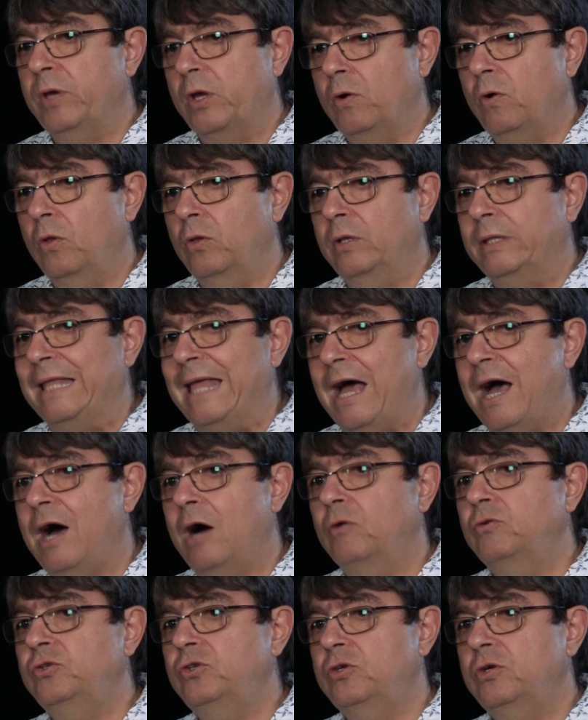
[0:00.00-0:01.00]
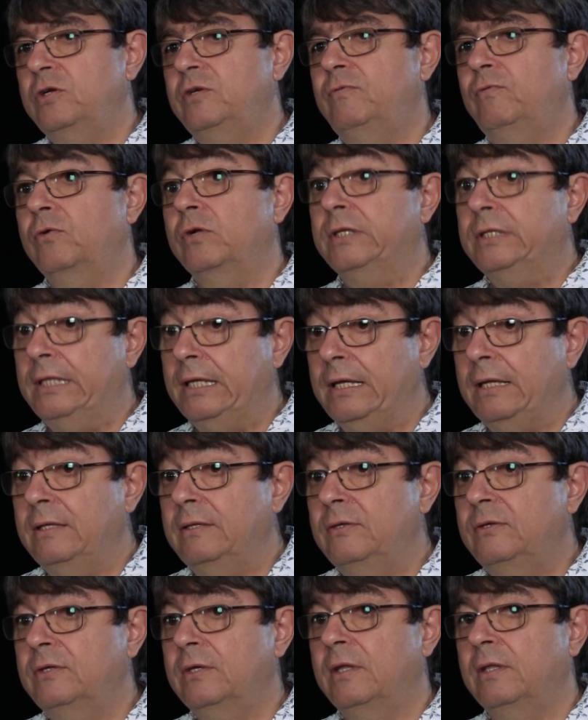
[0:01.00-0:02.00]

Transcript: We call it House Church for teens,